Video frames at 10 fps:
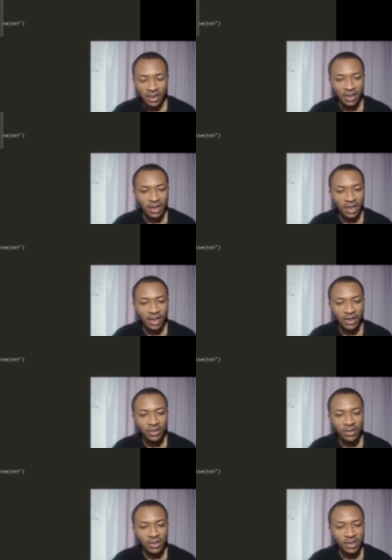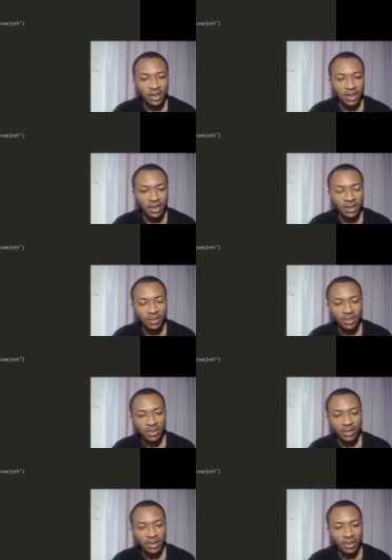Then I can also say
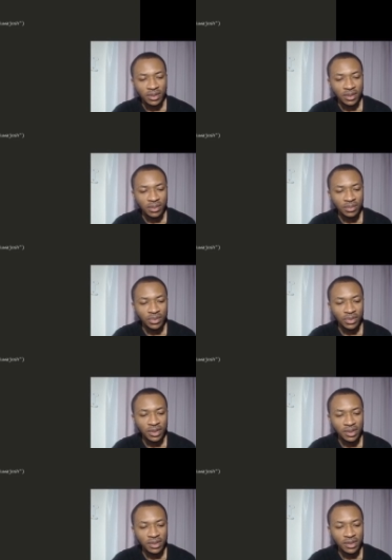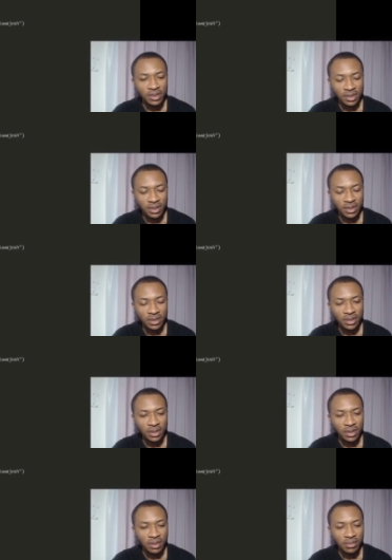print
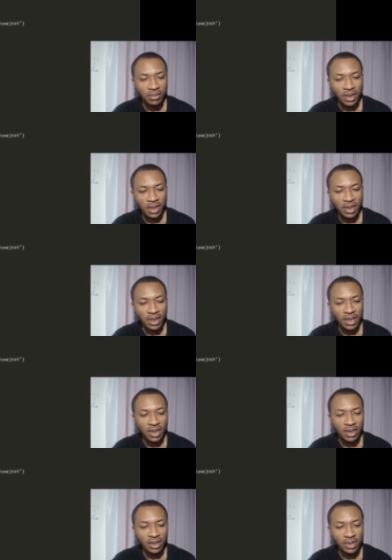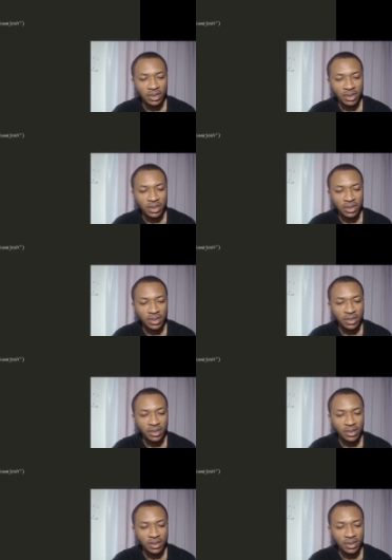my age is